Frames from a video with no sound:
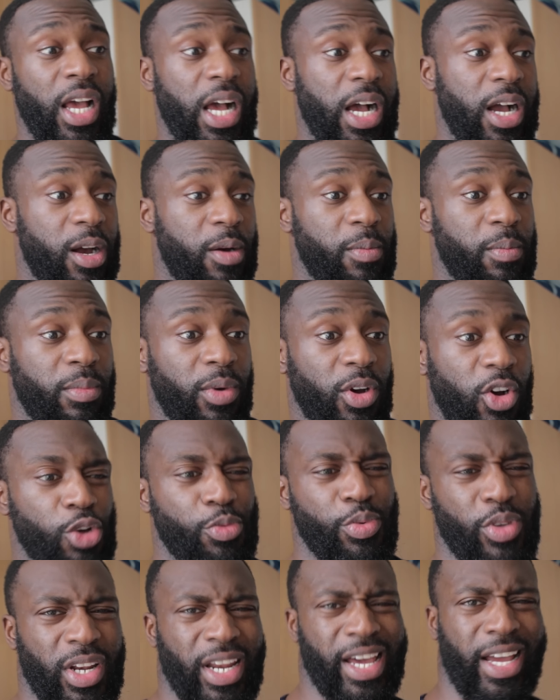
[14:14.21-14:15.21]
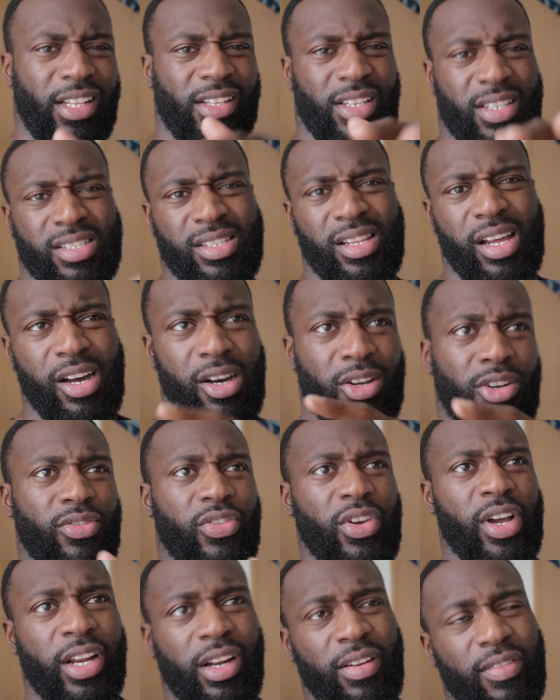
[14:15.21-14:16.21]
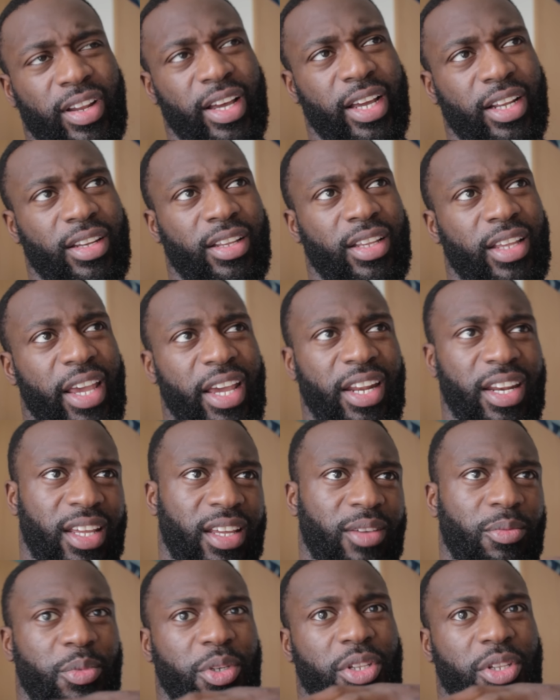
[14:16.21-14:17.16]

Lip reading: Hope you like the style of kind of like the edit